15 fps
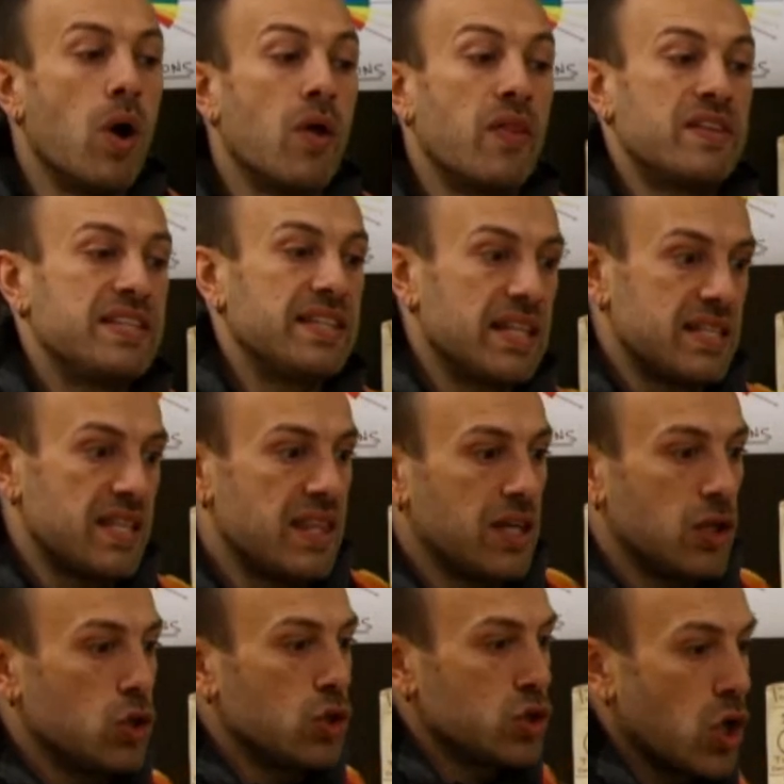Well, see, that's the
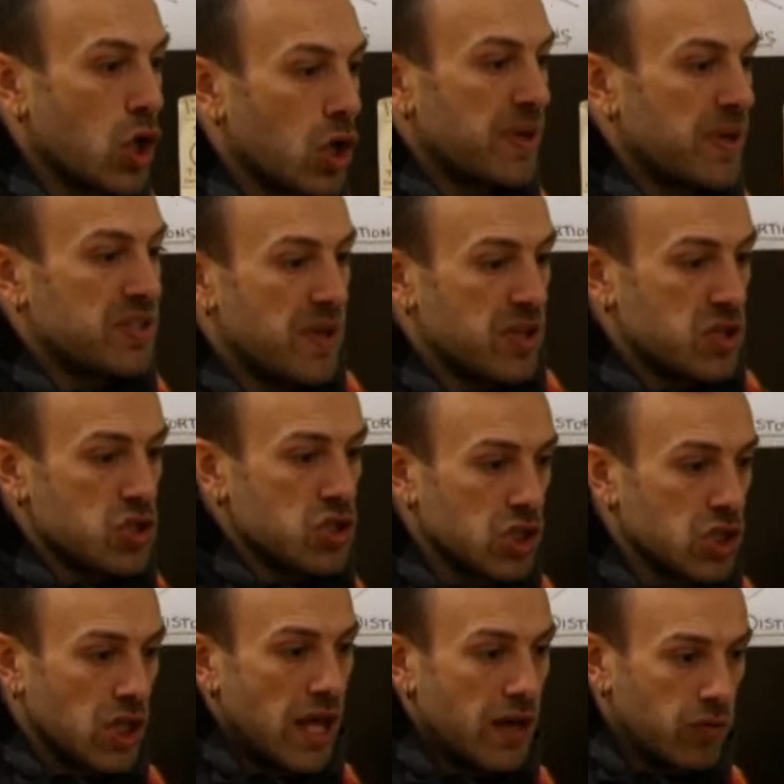thing. You can talk about dimensions
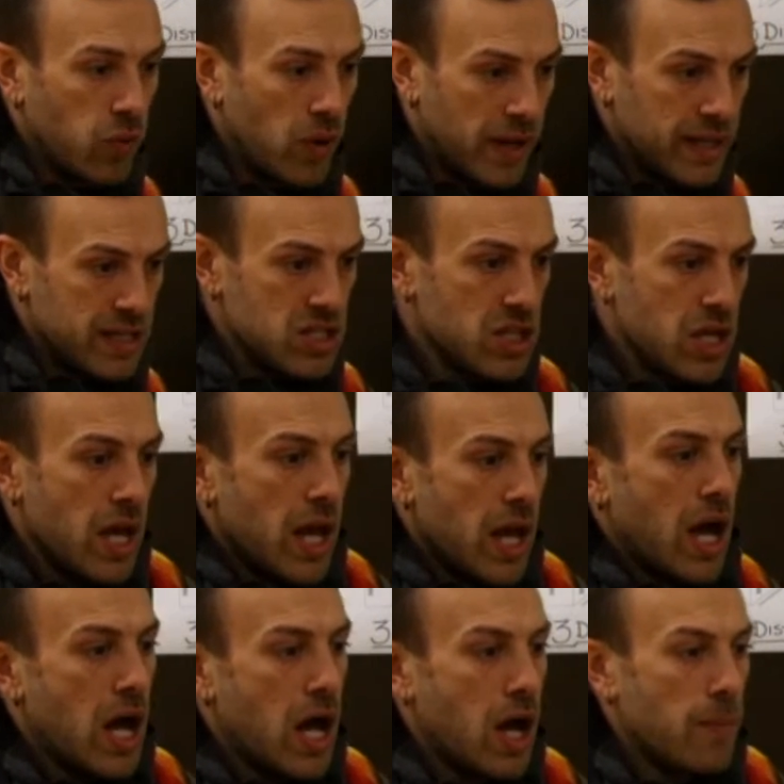in a lot of ways,
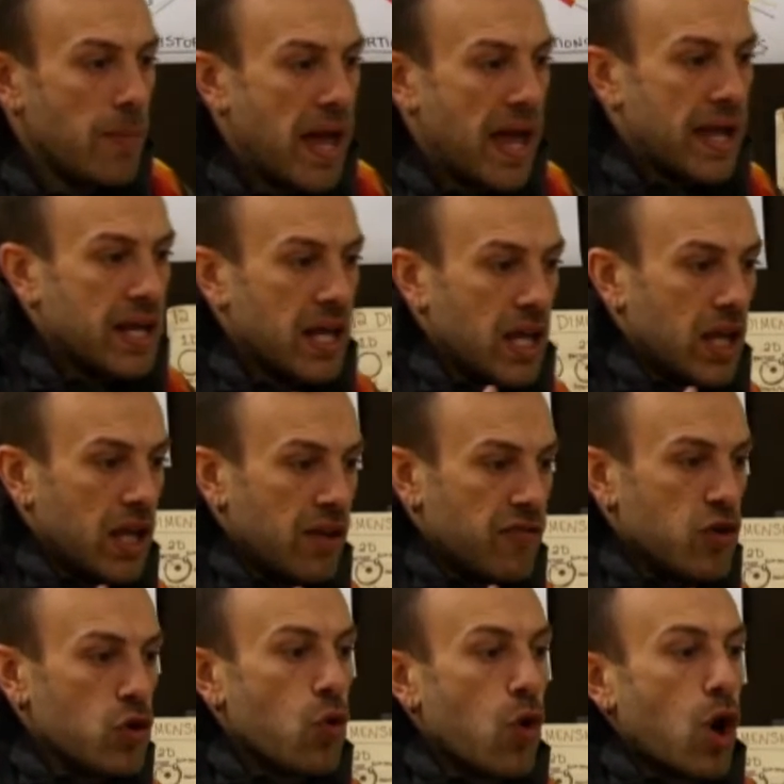and
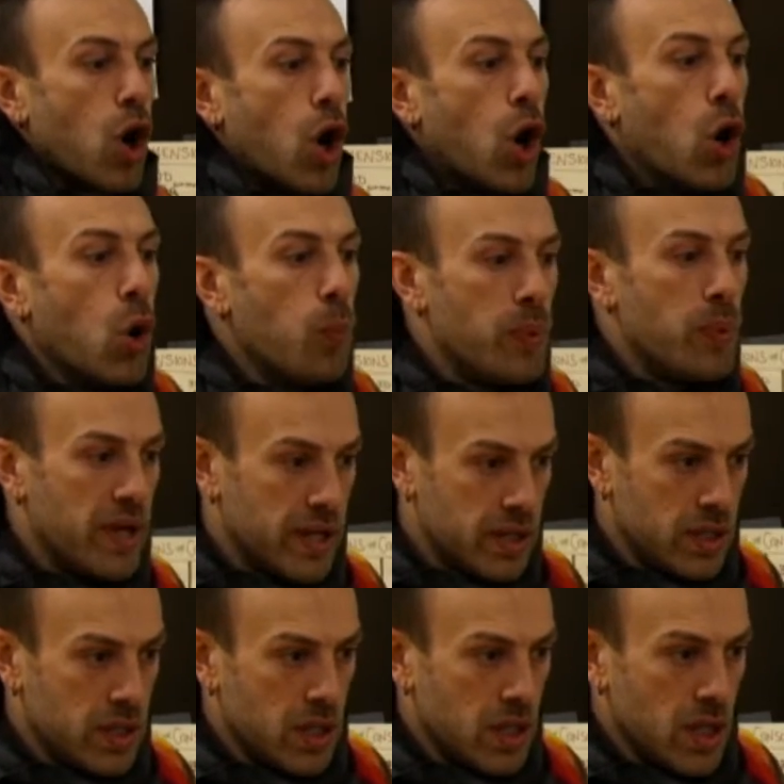if you are
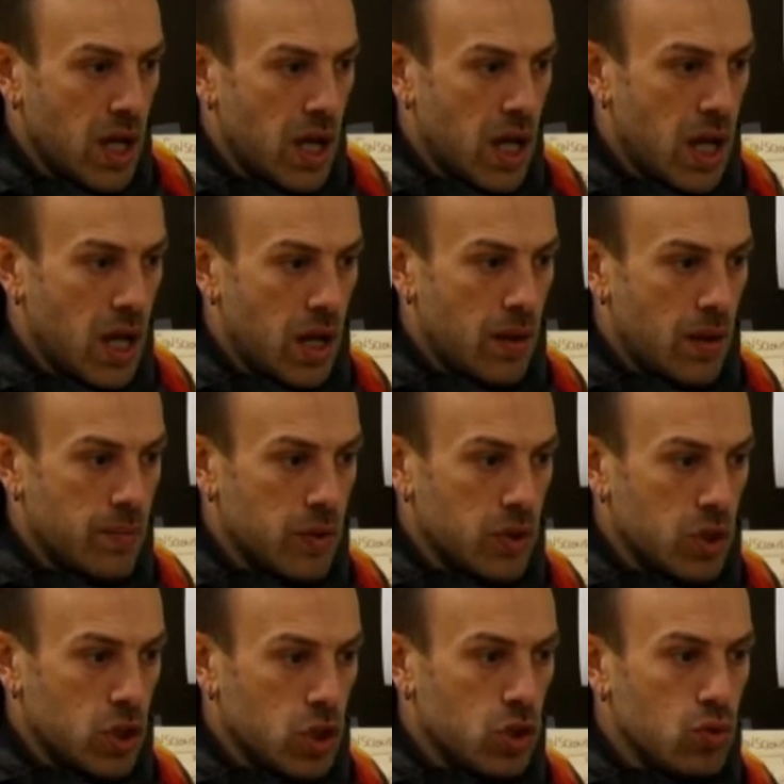open,
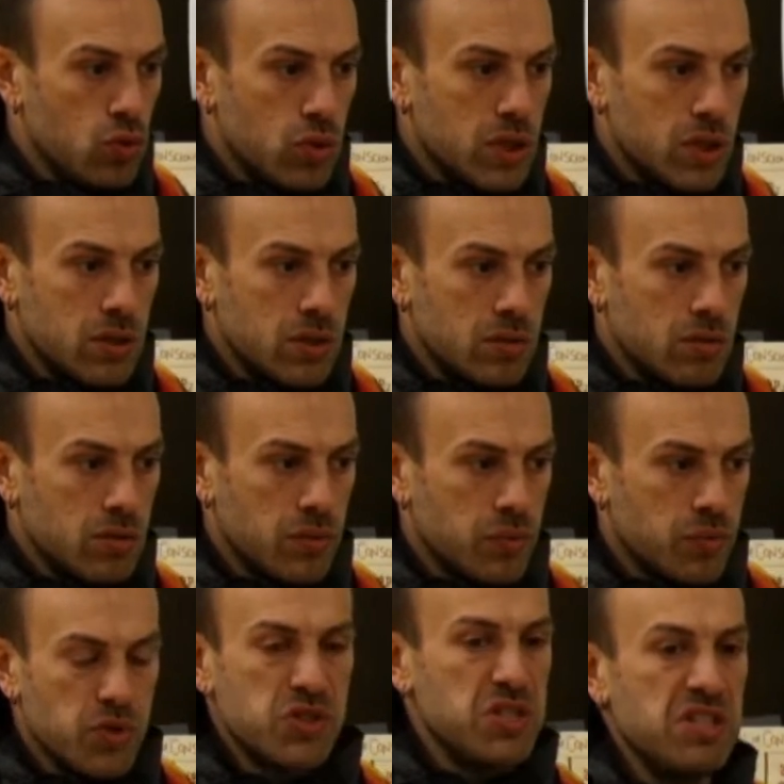you can
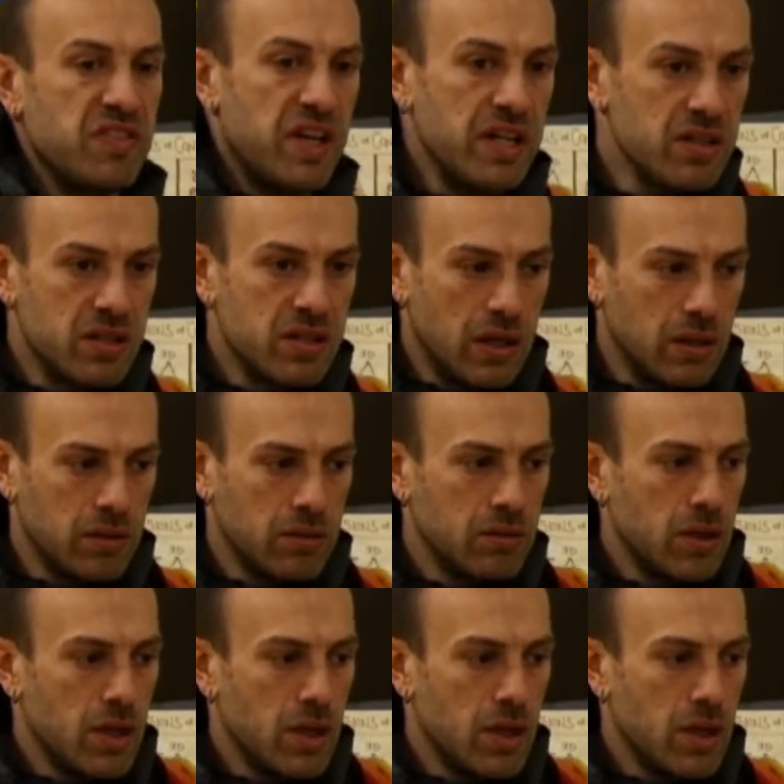perceive anything.